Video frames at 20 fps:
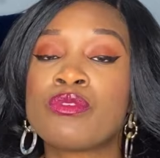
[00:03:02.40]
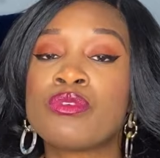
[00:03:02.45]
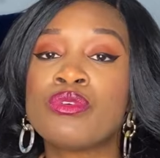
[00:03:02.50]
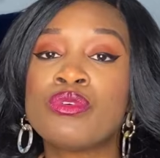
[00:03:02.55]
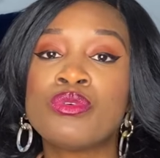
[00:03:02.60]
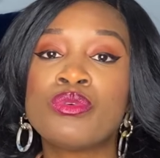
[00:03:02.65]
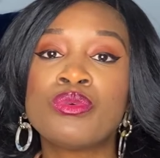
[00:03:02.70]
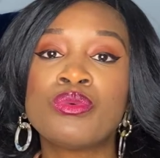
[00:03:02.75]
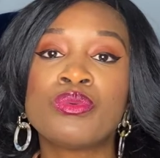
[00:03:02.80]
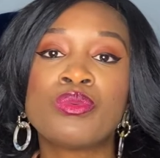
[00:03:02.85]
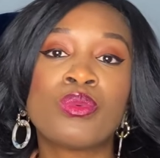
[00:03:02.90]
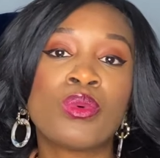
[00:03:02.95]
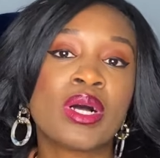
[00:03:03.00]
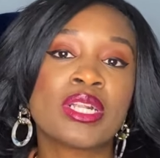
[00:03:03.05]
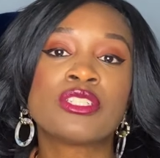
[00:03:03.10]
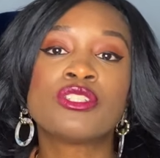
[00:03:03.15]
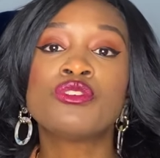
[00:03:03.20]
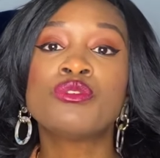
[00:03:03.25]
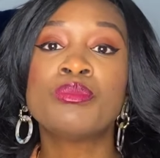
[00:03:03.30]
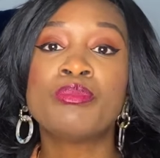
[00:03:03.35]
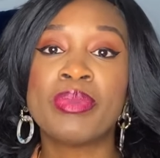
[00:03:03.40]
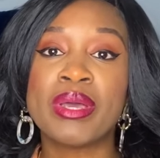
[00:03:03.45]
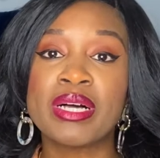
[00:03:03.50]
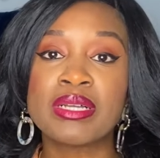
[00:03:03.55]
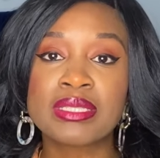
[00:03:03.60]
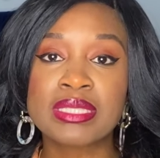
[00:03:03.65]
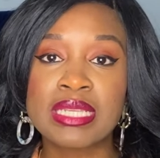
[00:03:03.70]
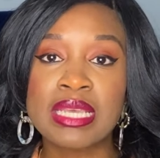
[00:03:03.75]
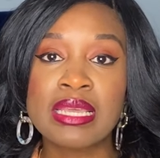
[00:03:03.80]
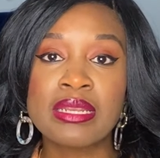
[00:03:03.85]
you want to
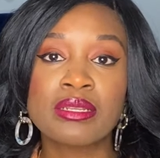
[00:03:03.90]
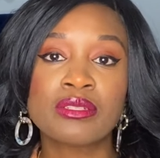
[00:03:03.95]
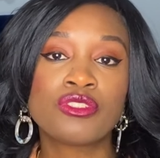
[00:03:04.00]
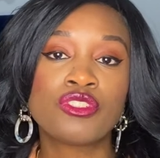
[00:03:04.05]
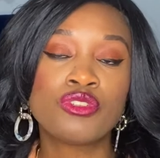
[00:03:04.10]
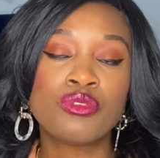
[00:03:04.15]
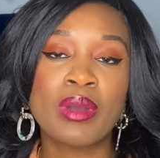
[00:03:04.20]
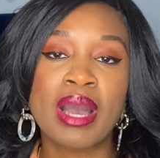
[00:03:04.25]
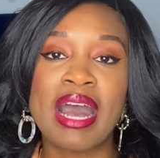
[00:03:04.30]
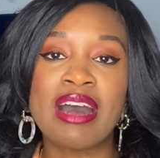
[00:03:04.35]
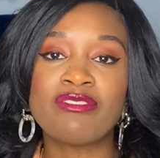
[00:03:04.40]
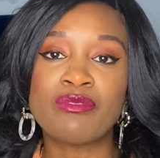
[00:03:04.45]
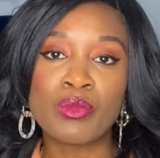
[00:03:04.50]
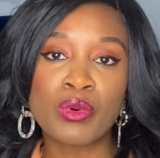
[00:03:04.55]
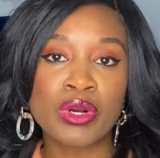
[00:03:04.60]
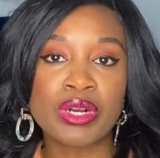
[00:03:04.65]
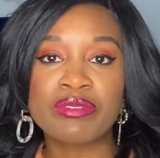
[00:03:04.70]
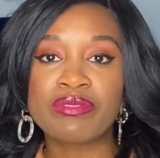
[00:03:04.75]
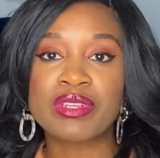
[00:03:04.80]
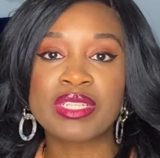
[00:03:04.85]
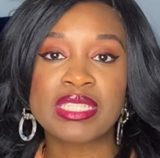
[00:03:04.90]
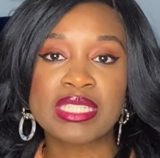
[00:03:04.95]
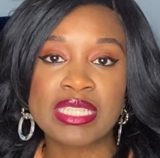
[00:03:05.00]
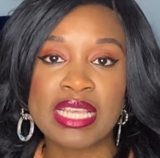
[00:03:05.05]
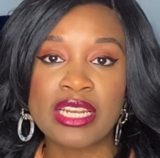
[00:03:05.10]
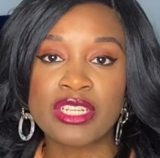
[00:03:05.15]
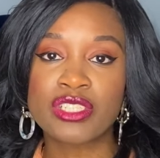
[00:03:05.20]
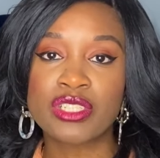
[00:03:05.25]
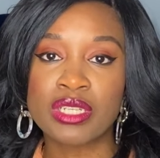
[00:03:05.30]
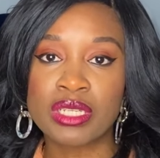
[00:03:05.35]
belt it to have more of a
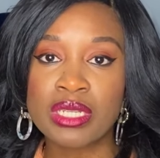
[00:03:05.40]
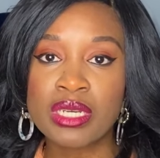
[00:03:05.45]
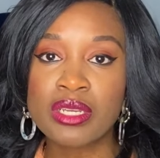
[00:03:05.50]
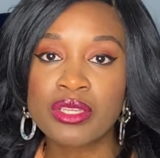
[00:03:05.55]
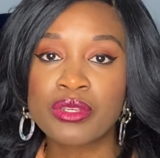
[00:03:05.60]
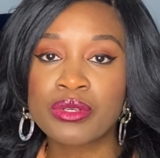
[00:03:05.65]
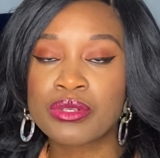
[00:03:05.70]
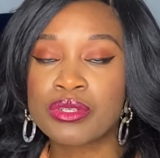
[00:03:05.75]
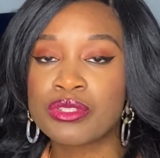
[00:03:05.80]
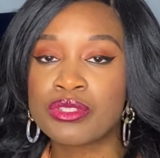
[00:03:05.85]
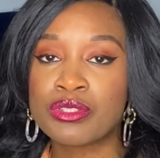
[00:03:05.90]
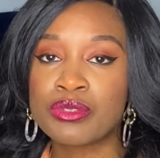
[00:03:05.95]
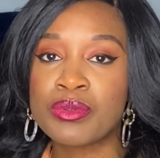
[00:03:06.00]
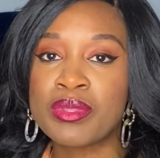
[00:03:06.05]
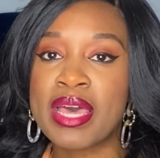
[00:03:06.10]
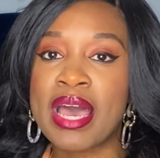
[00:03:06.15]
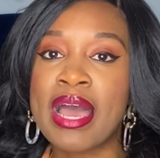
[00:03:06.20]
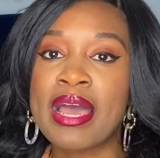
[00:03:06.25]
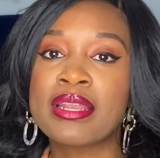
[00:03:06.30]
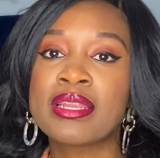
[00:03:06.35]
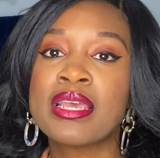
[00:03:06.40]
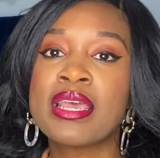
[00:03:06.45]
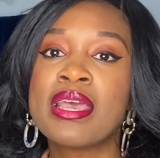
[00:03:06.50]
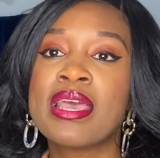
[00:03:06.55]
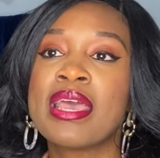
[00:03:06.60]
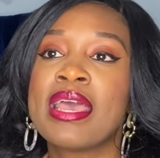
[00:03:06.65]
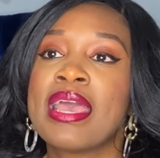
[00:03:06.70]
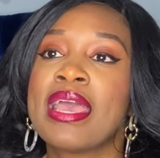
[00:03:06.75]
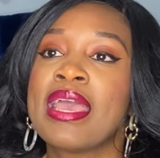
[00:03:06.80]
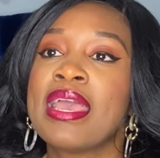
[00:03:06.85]
cinched look, you could do that.
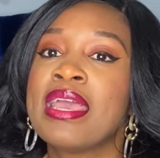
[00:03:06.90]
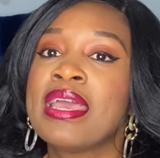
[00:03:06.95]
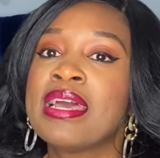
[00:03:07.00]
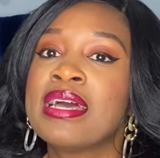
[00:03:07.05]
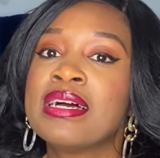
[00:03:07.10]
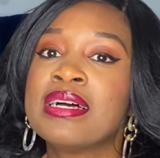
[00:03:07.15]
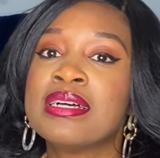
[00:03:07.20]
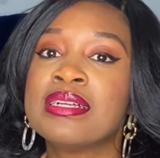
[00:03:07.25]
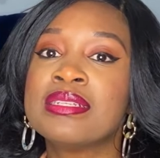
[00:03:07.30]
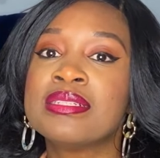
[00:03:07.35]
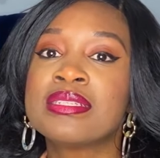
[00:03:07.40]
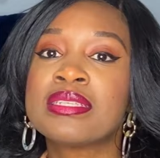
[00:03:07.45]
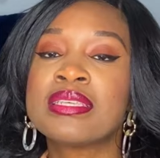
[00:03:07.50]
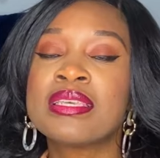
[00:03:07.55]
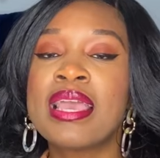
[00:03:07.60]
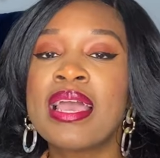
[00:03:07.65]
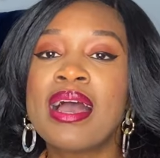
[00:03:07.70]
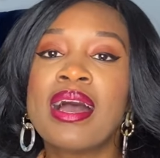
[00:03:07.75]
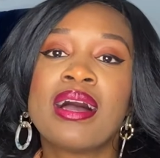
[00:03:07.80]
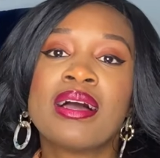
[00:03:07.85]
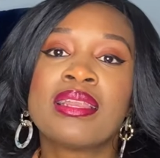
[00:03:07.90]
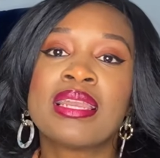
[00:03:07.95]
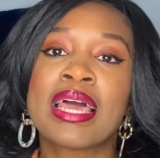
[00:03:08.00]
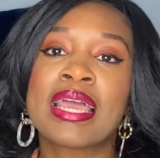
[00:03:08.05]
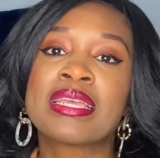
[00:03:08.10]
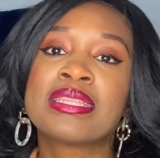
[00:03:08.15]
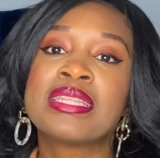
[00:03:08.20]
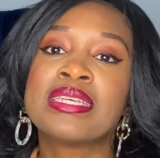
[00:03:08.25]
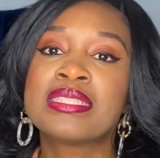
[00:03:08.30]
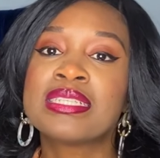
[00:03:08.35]
And yeah,
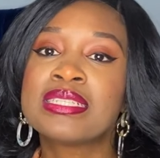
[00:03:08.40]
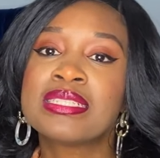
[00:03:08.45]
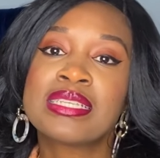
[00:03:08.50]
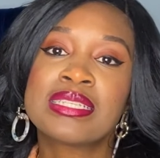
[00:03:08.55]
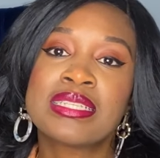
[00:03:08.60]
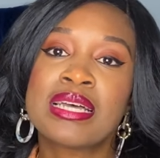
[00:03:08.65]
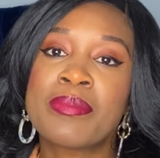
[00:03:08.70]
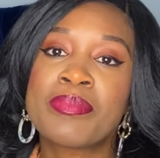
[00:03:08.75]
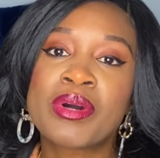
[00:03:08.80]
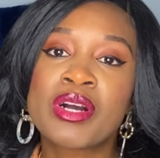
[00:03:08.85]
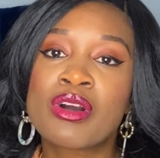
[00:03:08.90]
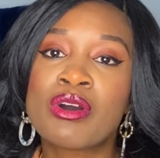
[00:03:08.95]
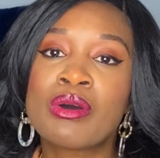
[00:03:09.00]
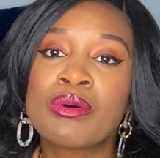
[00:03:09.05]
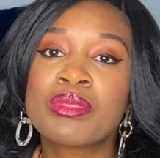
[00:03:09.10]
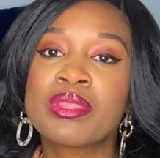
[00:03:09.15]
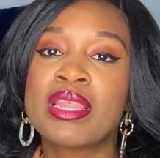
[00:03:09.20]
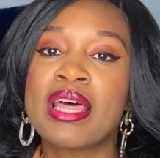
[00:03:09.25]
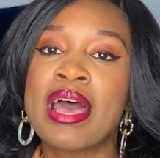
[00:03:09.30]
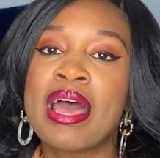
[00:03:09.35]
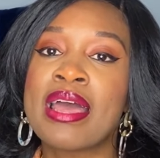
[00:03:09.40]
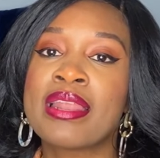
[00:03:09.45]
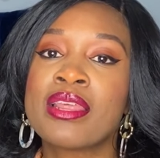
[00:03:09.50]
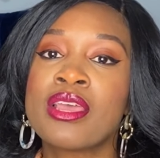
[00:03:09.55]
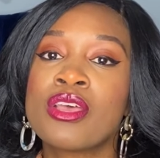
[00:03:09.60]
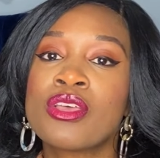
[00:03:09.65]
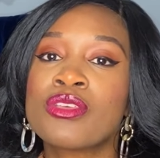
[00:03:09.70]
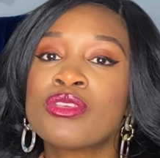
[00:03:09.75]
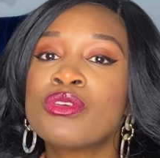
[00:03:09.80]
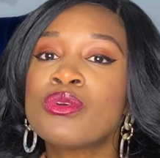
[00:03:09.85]
this is the type of coat that
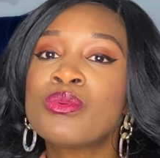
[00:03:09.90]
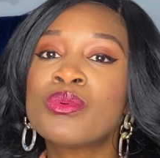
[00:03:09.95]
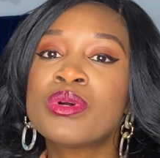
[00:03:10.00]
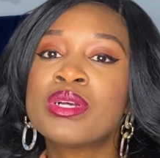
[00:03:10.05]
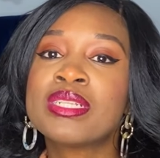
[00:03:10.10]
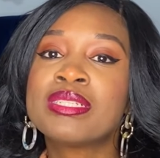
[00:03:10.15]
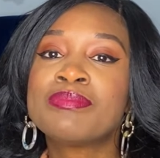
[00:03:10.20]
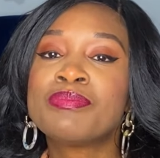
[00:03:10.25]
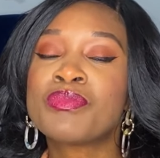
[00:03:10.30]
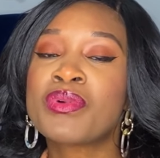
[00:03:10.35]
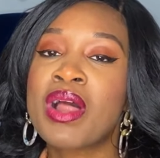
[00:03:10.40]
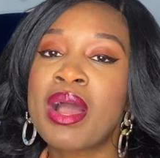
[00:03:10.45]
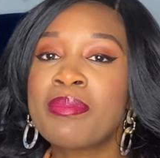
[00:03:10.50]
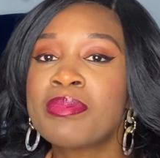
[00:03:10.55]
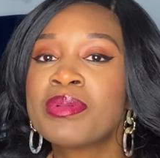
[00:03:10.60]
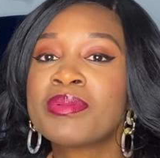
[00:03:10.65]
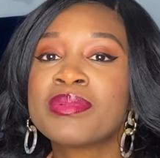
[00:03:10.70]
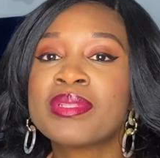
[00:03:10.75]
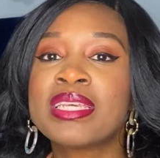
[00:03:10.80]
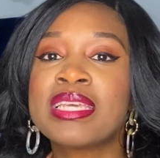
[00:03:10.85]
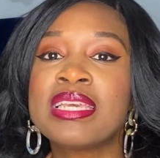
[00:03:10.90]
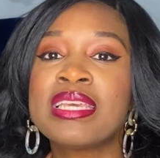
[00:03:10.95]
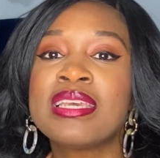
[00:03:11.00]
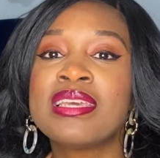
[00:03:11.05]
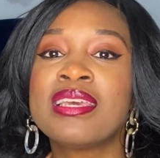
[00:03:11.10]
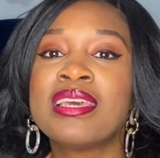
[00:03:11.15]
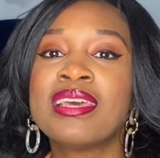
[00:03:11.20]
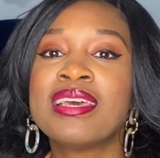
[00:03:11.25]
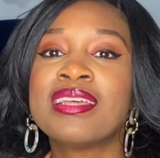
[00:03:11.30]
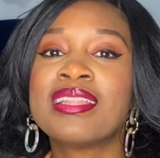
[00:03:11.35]
you would
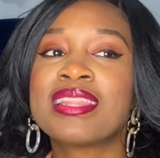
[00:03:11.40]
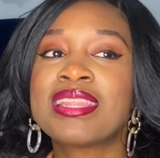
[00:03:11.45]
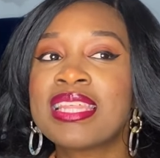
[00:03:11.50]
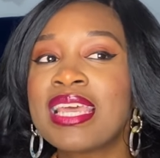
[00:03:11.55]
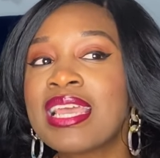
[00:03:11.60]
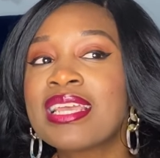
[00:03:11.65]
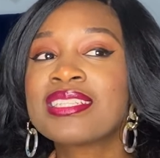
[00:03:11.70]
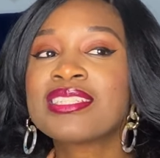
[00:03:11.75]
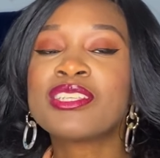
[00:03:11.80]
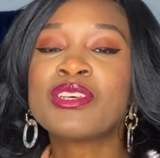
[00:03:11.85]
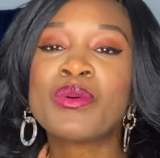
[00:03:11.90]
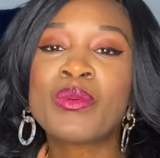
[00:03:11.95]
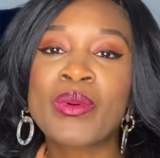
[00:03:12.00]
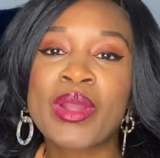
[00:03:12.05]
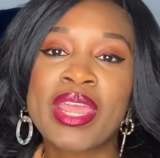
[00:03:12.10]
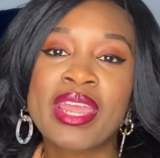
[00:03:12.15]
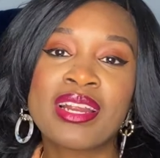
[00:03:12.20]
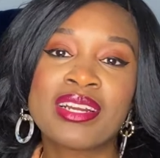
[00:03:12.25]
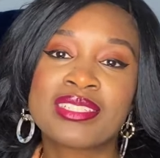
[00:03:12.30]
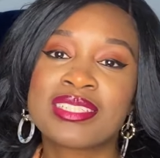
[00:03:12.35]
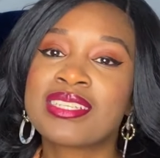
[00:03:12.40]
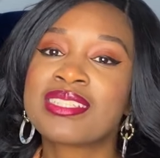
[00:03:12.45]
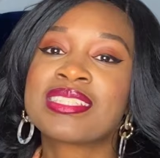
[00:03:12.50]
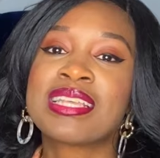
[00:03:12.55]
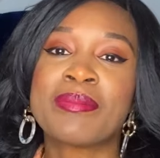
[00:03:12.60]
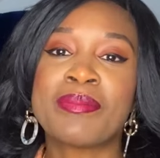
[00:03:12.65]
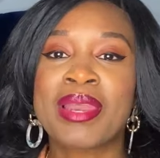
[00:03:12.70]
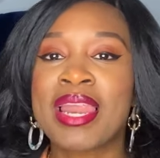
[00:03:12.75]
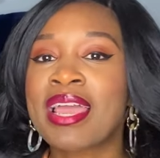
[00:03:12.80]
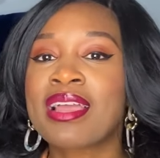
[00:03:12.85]
probably think to wear
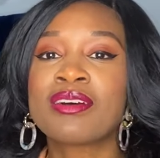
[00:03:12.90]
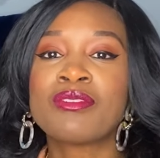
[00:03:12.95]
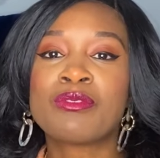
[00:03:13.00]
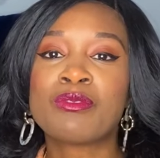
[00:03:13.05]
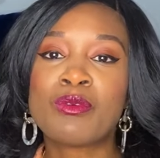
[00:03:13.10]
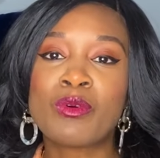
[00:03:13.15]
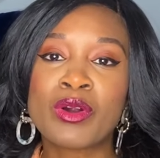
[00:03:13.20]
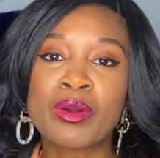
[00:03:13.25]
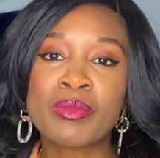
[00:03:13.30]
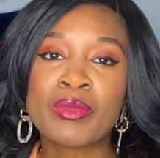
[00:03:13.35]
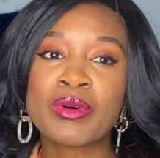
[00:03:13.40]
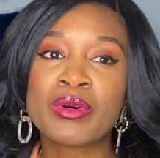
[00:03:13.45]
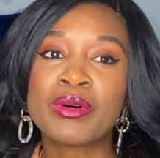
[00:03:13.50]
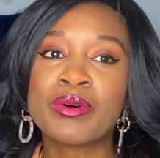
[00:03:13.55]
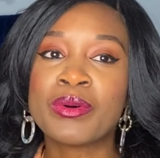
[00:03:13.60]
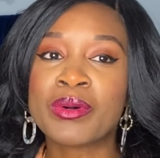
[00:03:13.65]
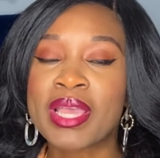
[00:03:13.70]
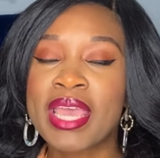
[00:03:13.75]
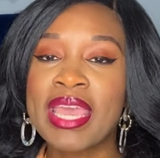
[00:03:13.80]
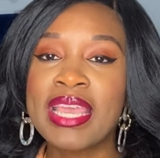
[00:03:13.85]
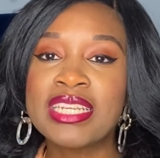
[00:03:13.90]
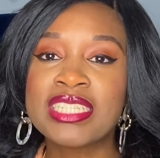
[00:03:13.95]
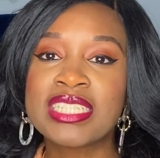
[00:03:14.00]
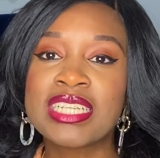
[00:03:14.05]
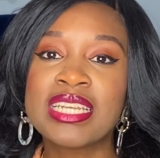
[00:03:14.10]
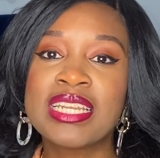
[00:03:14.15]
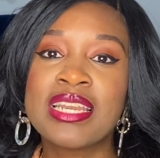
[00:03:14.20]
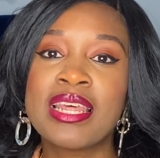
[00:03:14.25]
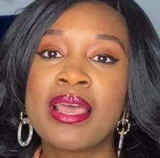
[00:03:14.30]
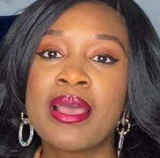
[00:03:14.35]
to like a formal
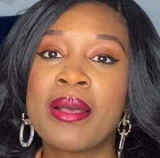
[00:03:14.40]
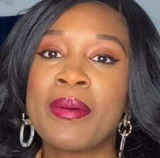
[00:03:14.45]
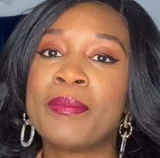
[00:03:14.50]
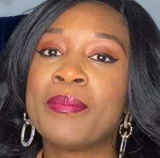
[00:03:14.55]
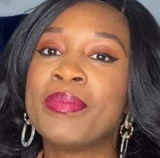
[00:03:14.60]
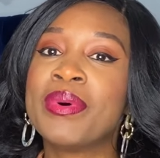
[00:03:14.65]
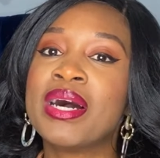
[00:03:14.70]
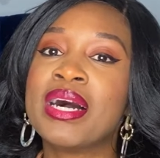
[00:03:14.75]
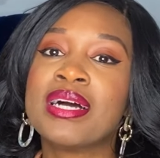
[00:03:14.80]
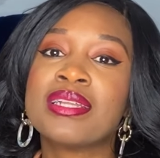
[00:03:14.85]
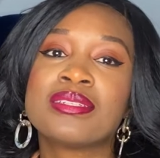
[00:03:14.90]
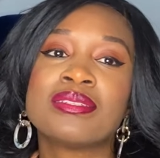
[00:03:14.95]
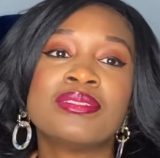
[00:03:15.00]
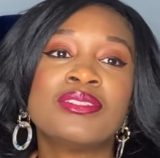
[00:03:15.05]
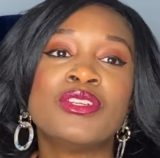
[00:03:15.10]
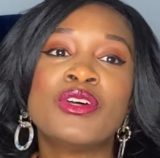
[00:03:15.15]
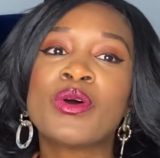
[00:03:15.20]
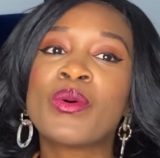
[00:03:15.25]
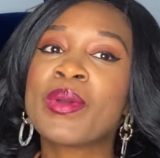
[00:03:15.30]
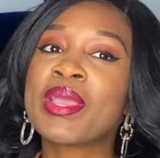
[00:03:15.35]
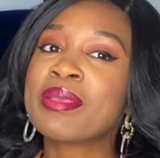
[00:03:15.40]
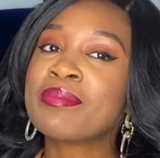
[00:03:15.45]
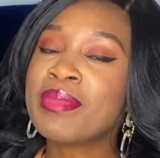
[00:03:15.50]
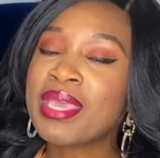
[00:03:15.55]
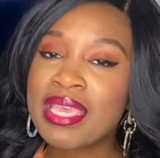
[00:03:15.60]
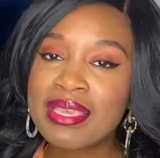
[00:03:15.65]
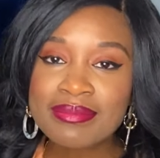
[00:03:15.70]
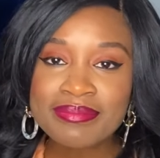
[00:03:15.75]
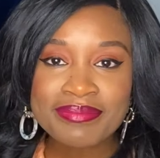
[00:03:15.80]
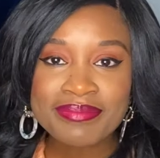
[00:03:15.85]
occasion, but knowing
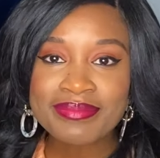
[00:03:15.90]
me